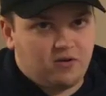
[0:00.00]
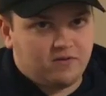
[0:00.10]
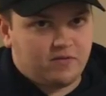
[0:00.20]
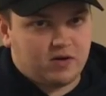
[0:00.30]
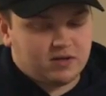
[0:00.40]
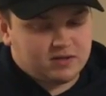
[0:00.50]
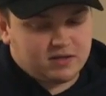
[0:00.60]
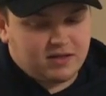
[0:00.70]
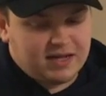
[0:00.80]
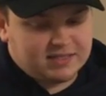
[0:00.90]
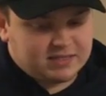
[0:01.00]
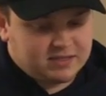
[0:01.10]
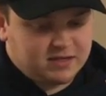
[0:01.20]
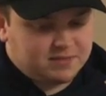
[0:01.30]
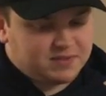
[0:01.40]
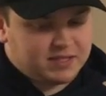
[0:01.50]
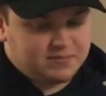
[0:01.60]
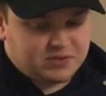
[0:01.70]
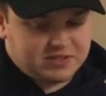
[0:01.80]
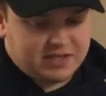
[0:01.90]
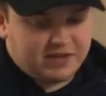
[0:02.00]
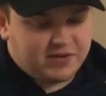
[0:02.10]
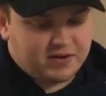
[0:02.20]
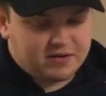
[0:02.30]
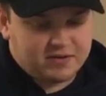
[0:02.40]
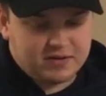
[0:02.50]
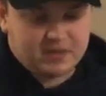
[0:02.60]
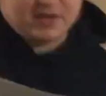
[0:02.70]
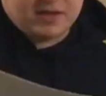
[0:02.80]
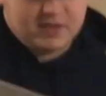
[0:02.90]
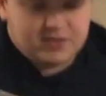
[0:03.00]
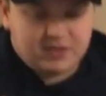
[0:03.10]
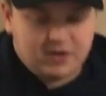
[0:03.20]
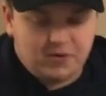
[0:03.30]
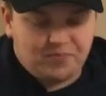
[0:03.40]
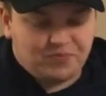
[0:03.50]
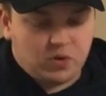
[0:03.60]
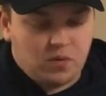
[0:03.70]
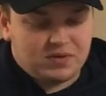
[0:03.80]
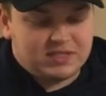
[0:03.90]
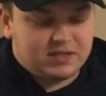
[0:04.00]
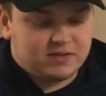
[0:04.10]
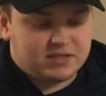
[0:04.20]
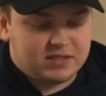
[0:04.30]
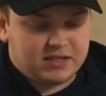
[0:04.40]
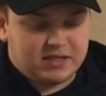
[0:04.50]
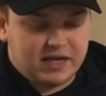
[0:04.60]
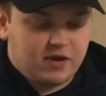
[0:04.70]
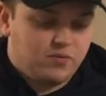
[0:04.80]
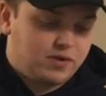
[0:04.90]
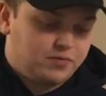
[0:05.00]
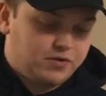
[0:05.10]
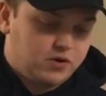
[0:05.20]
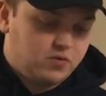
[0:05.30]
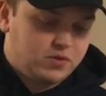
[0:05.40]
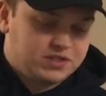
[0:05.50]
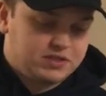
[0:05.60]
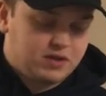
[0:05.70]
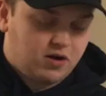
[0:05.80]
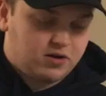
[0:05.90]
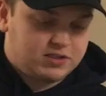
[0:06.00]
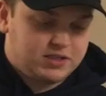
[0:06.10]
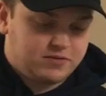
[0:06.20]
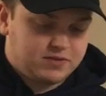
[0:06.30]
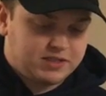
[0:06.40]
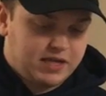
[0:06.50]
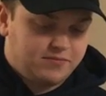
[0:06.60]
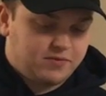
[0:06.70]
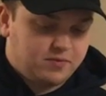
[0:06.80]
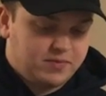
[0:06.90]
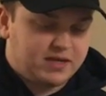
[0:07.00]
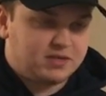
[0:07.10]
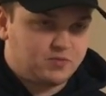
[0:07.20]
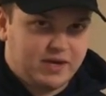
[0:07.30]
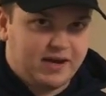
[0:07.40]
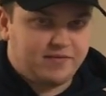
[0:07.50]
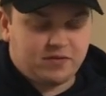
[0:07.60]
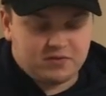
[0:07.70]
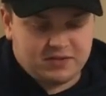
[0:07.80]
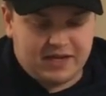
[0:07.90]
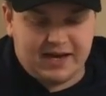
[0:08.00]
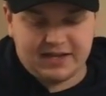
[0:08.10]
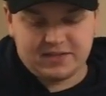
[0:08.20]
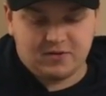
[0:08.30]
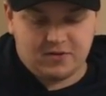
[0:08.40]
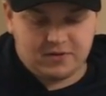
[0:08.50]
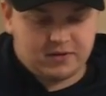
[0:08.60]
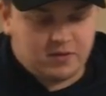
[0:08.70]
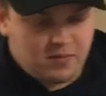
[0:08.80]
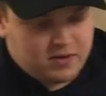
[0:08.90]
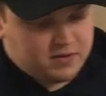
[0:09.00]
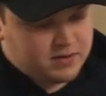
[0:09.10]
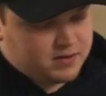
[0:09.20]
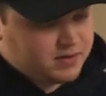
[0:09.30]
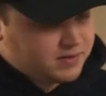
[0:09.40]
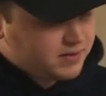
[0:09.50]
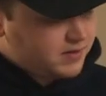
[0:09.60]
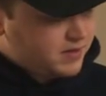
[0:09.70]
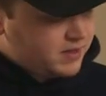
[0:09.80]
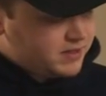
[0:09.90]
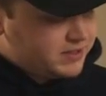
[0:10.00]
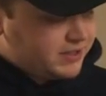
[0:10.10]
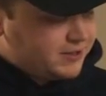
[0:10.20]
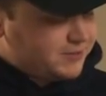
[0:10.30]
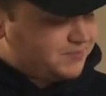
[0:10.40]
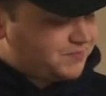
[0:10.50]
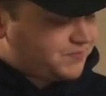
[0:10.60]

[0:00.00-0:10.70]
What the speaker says: all of our classes of samples together. So when we sequence the DNA, we'll know which our sequence came from because we have those tags on them. So